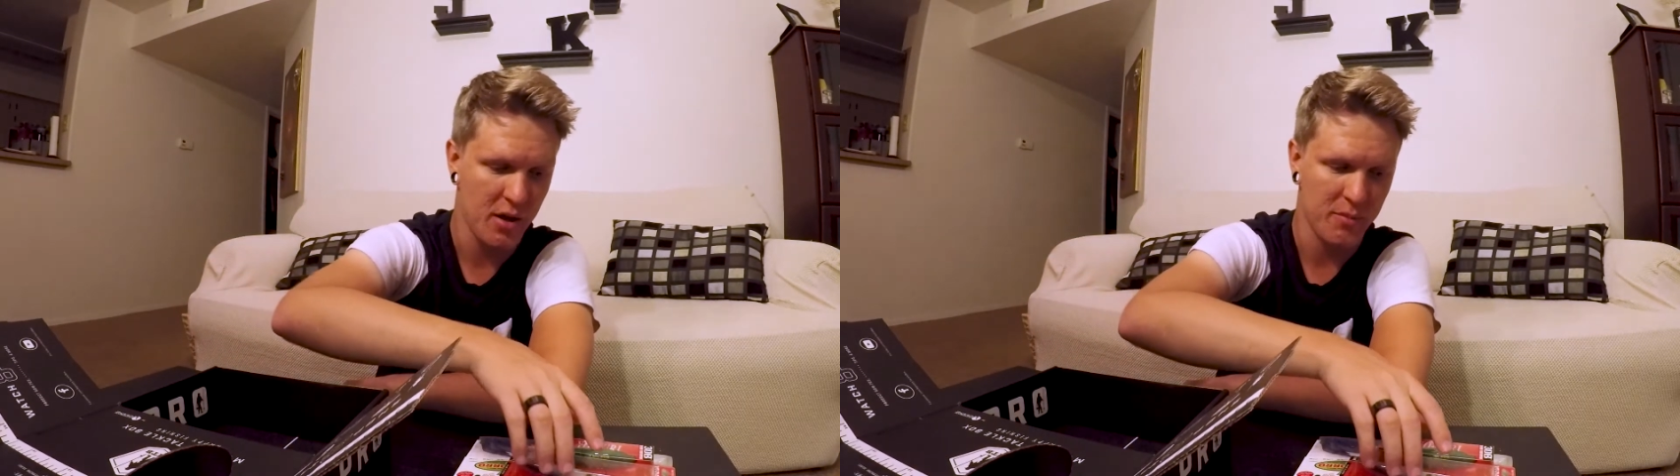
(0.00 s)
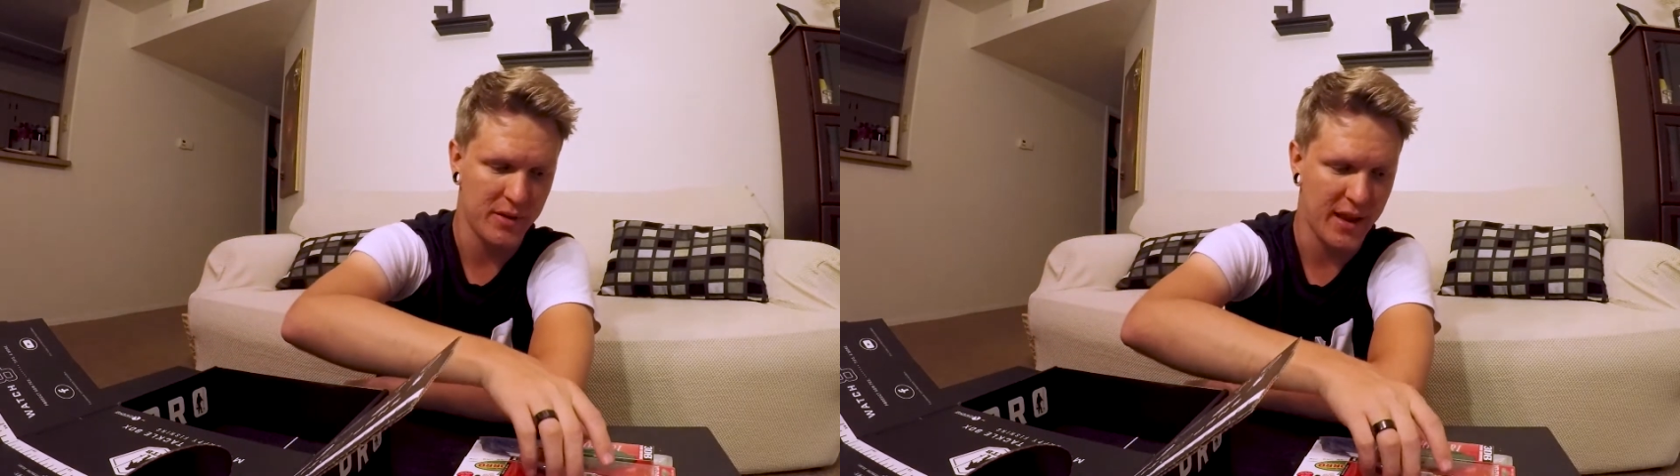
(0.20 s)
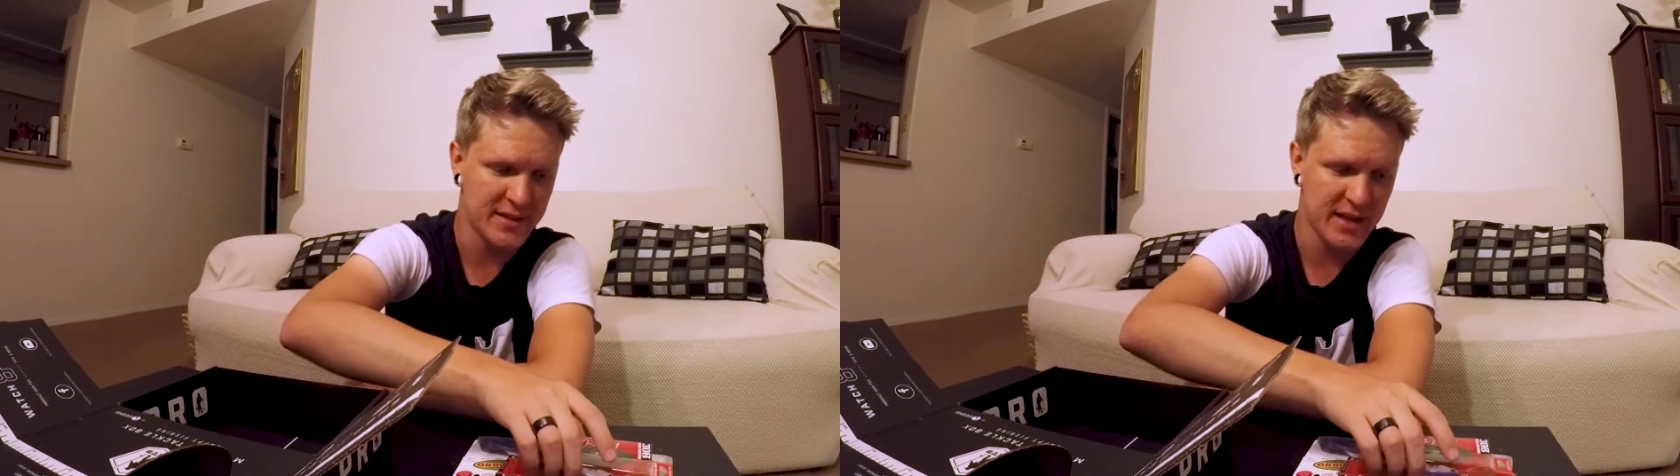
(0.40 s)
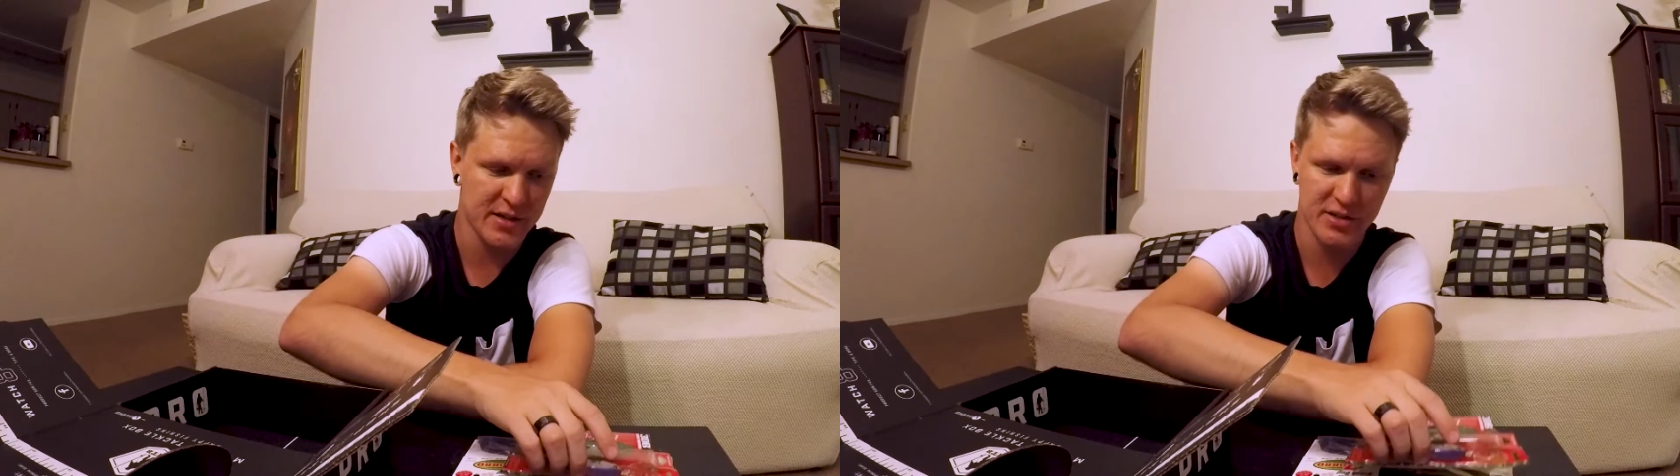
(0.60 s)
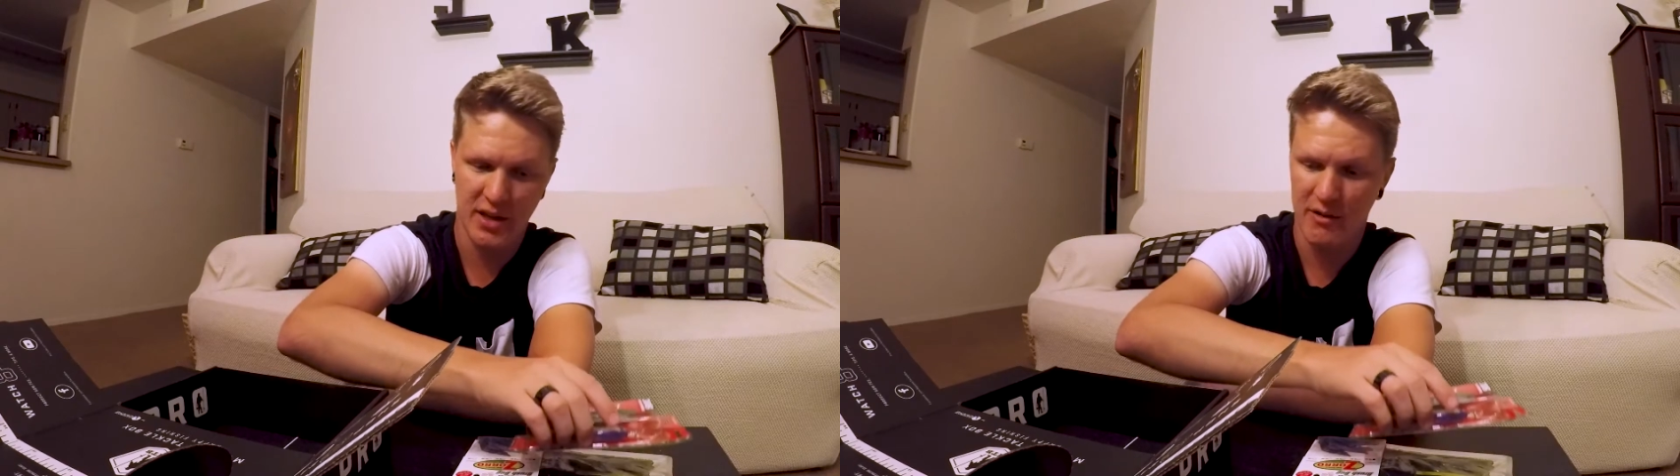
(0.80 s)
But that's
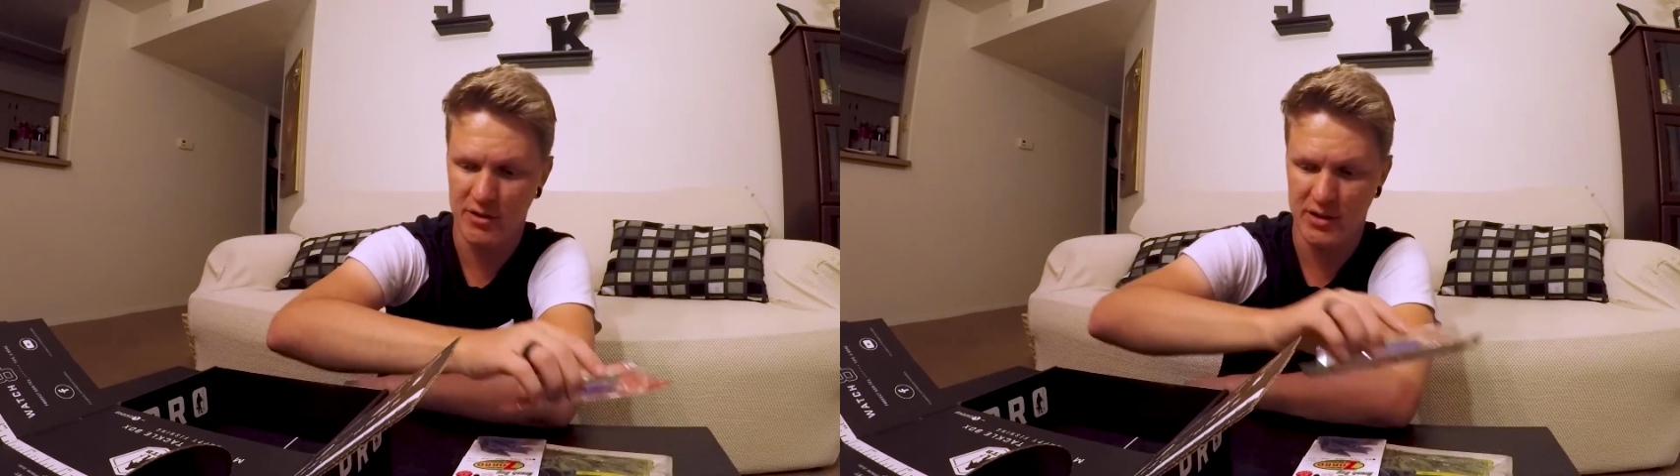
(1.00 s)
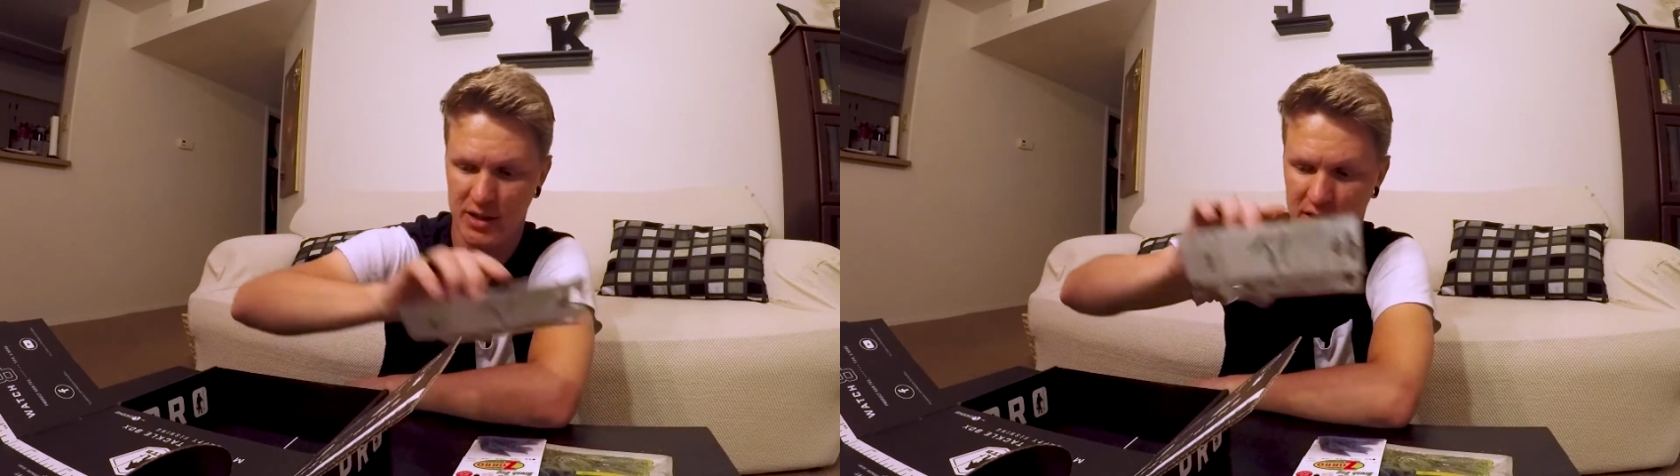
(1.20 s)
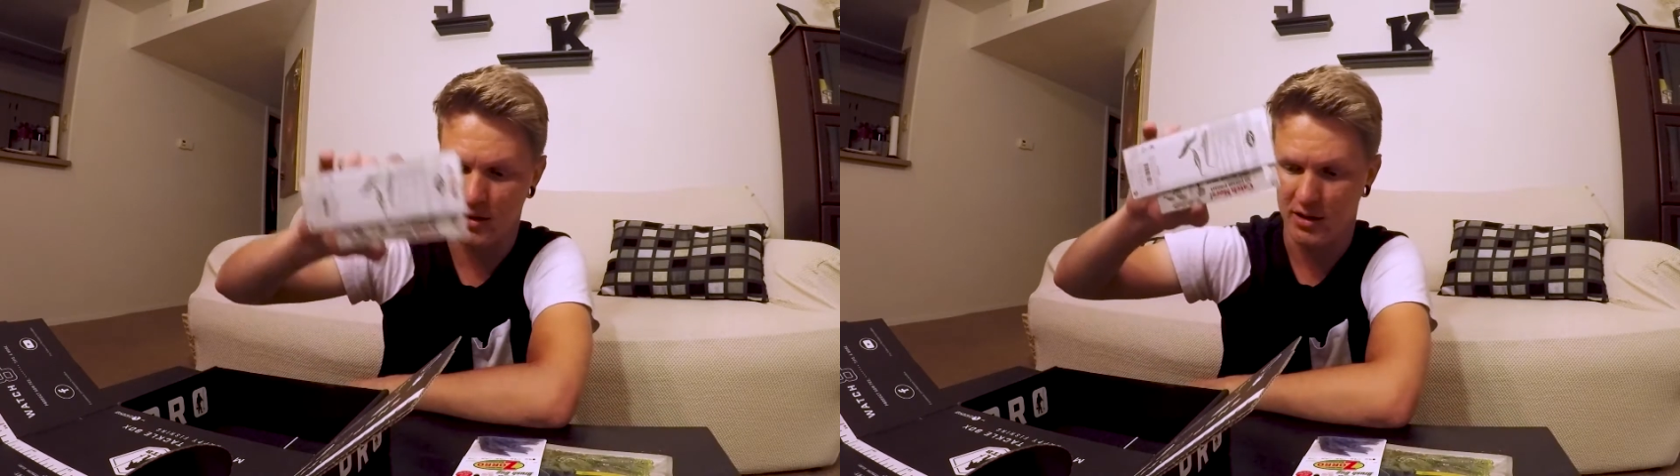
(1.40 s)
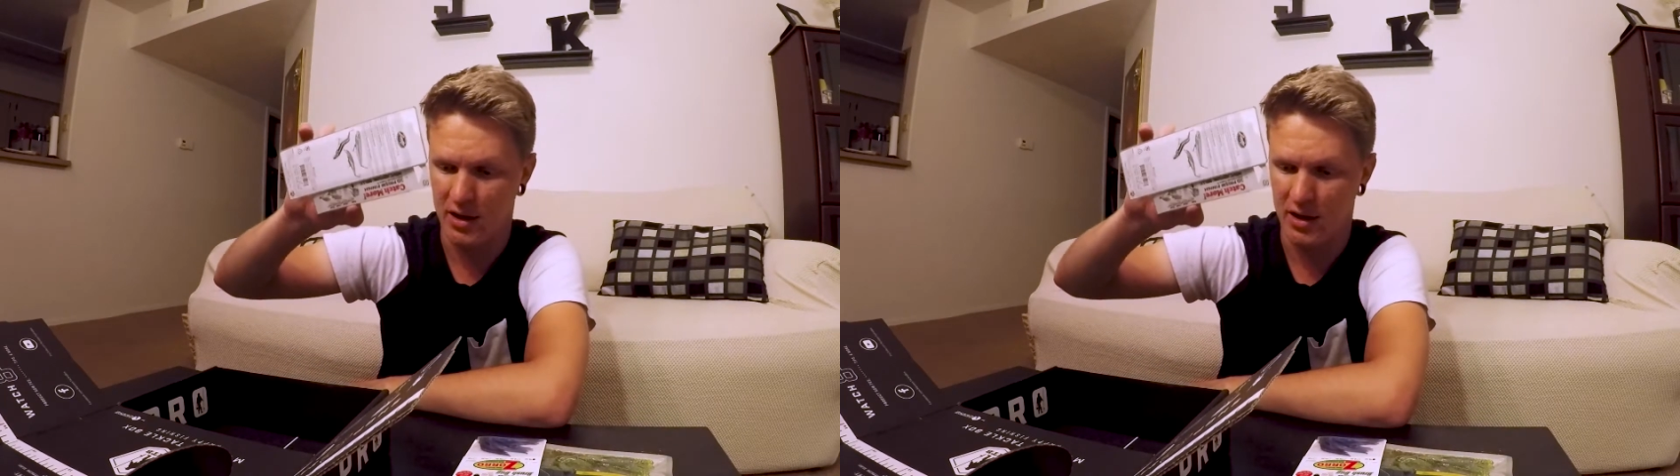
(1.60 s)
actually everything